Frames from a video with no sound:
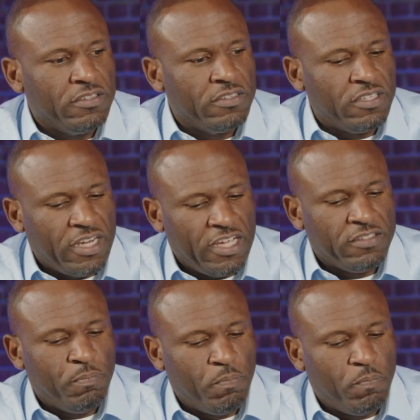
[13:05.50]

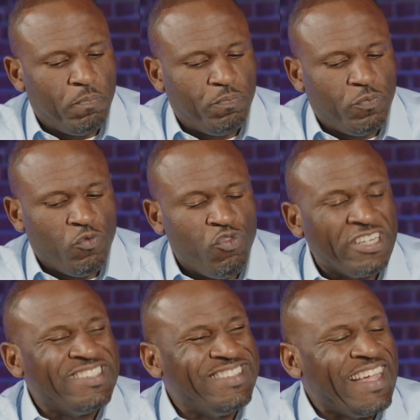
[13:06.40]
today's real
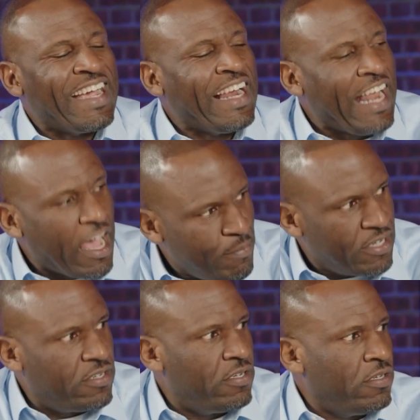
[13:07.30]
estate climate?